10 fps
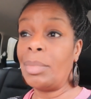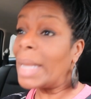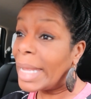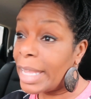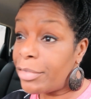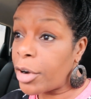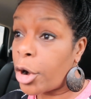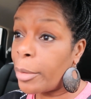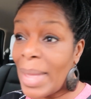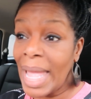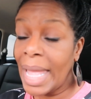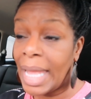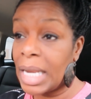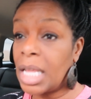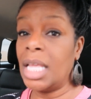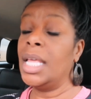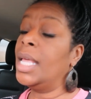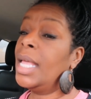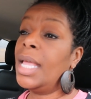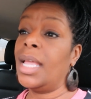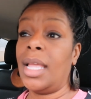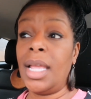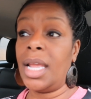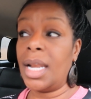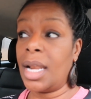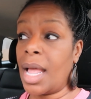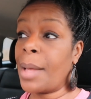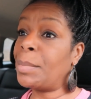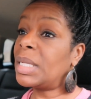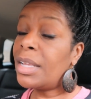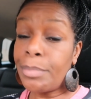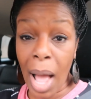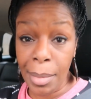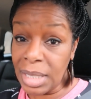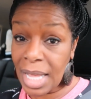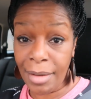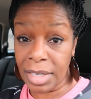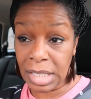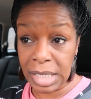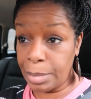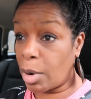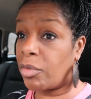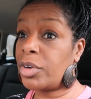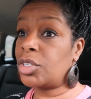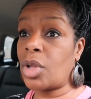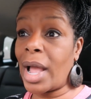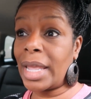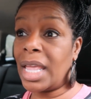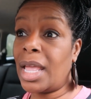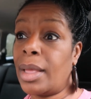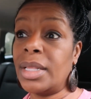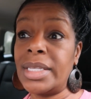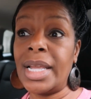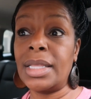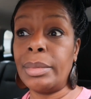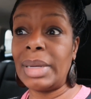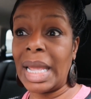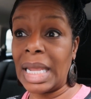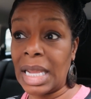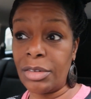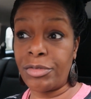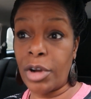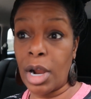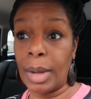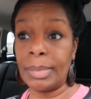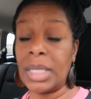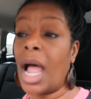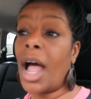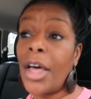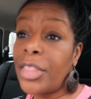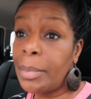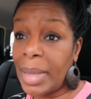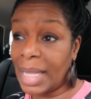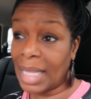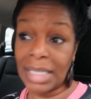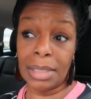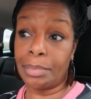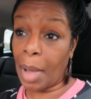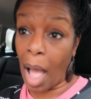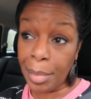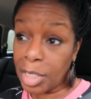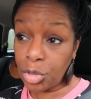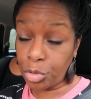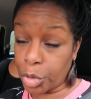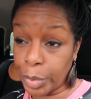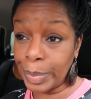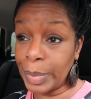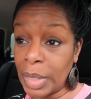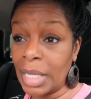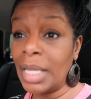blanket for her bed and I believe Bobbi's having a sleepover so I can't take the blanket from the other bed that's in Bobbi's room.